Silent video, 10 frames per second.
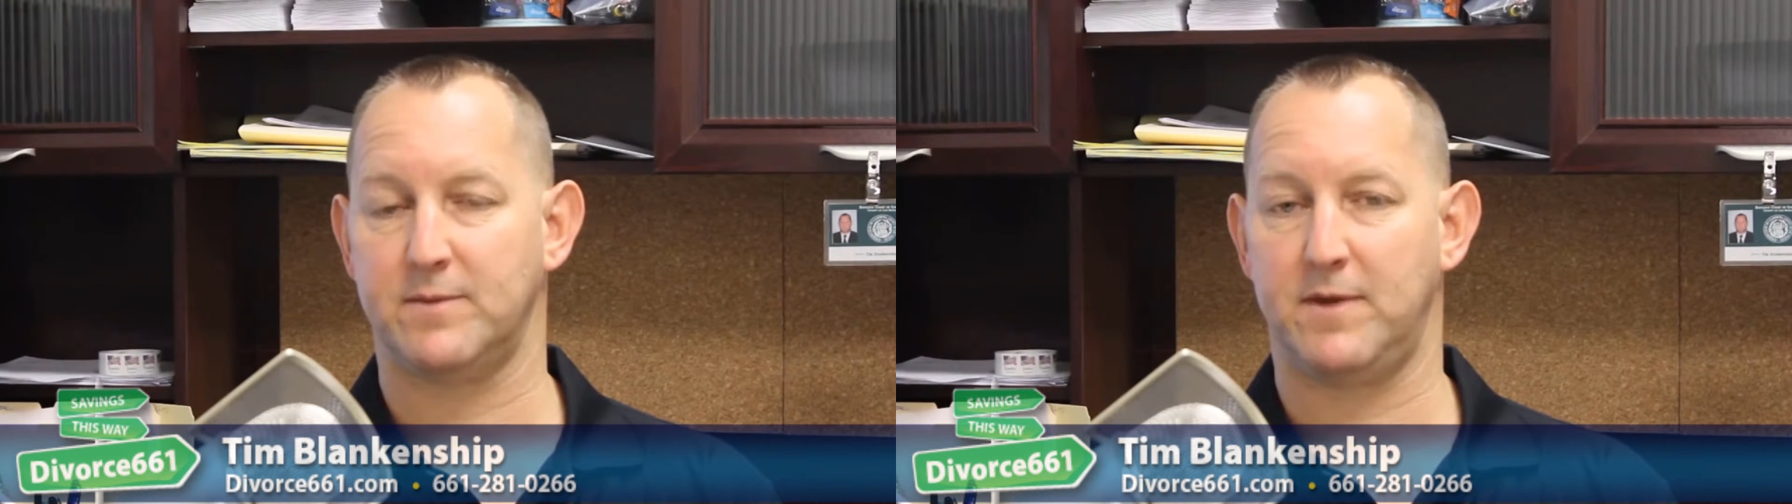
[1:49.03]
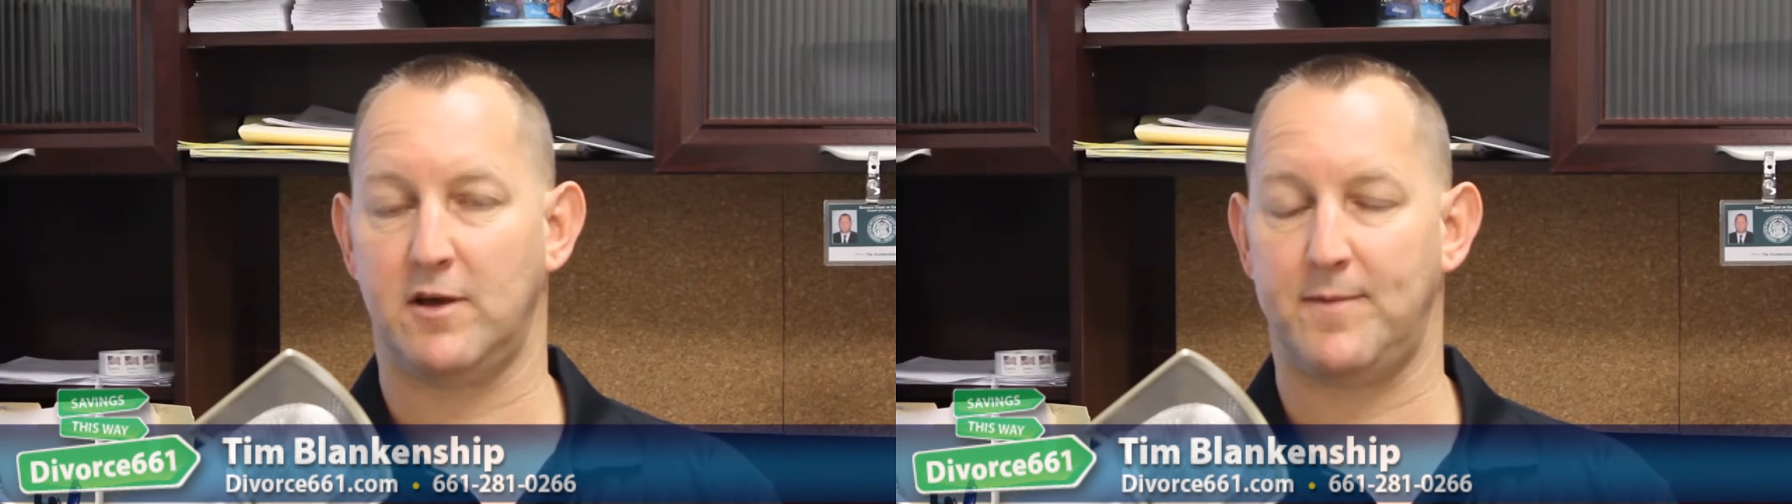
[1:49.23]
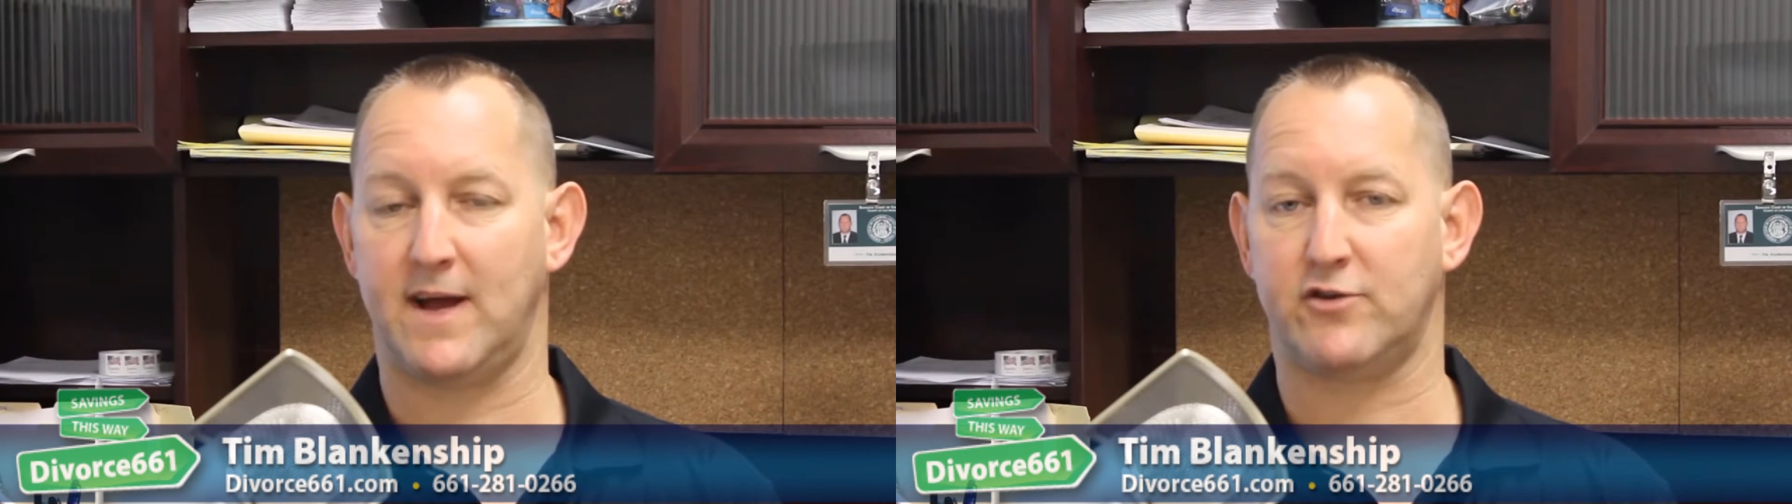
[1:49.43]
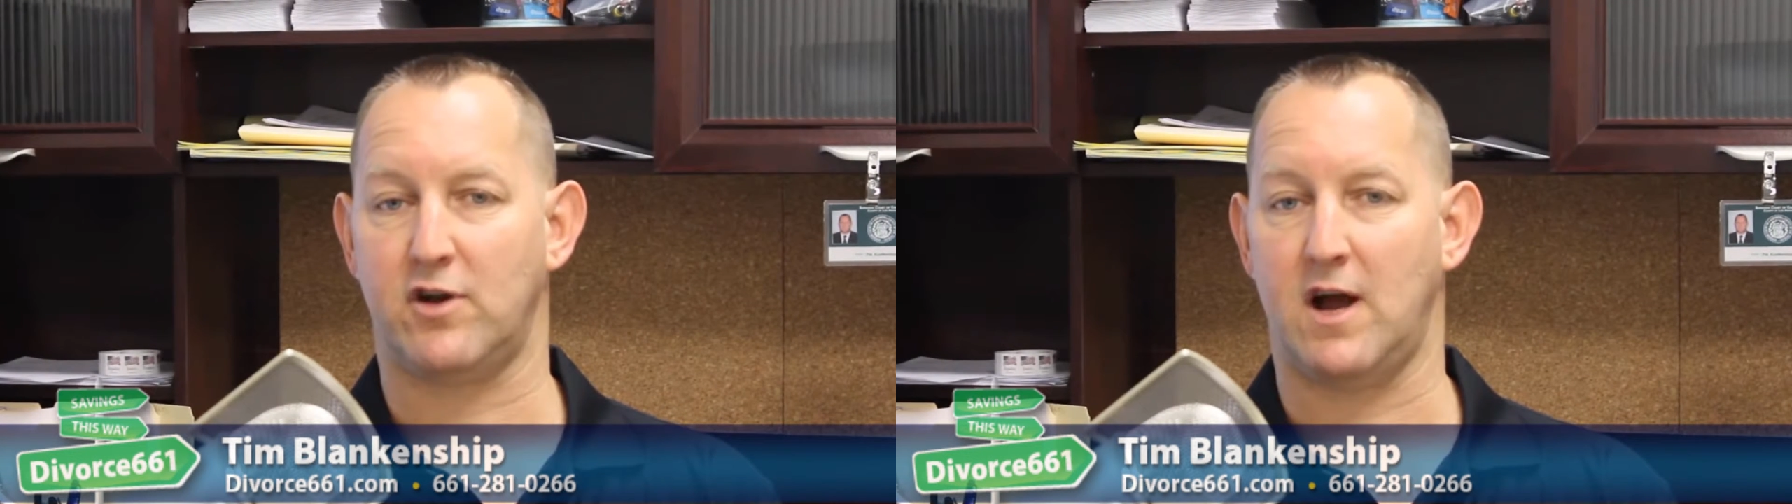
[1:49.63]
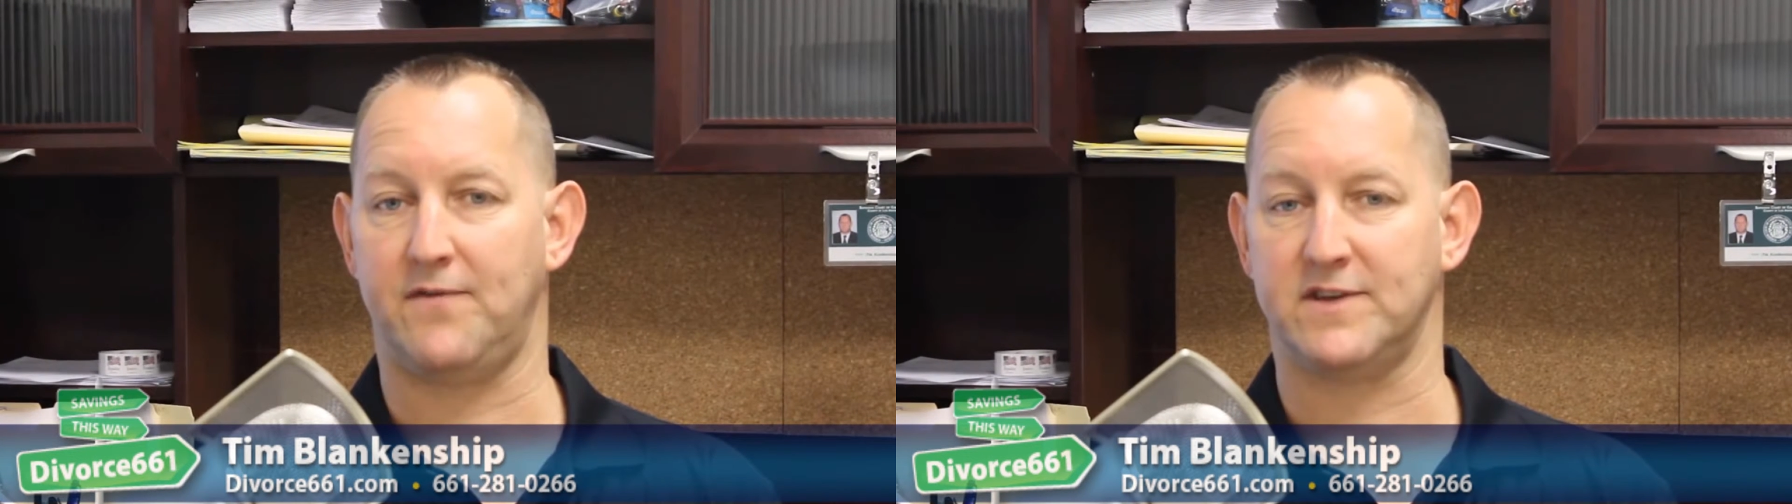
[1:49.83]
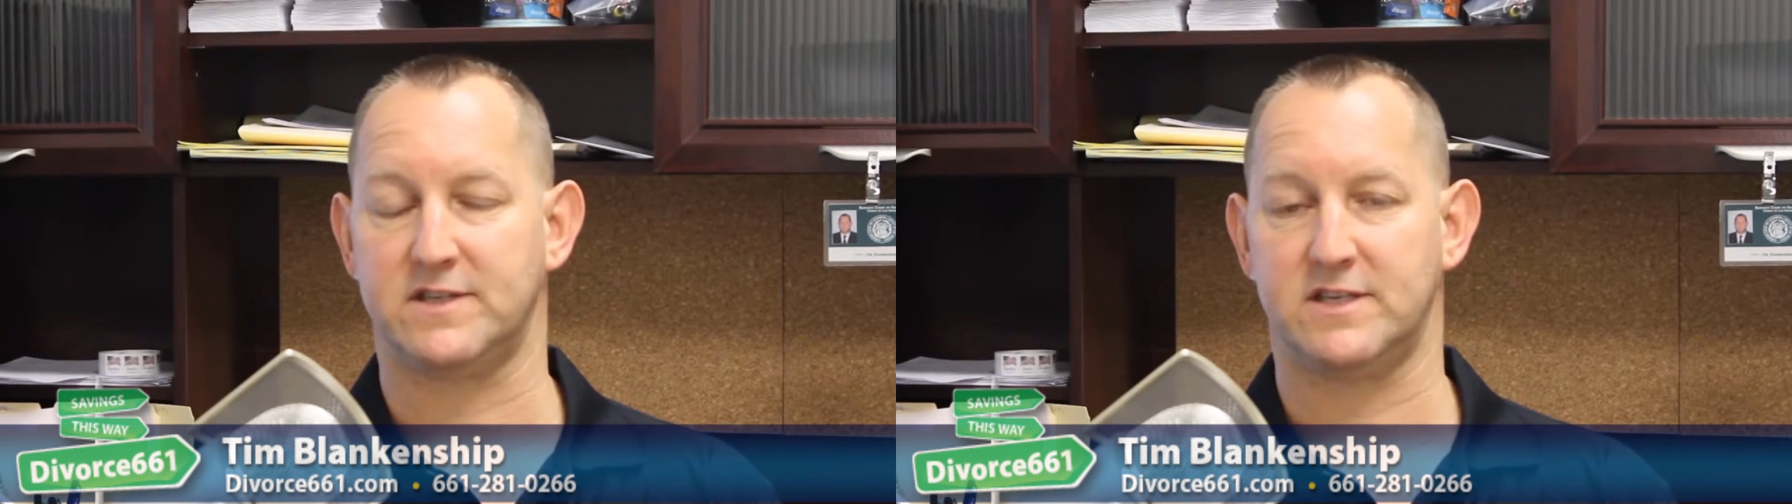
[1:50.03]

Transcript: mail it back to our office.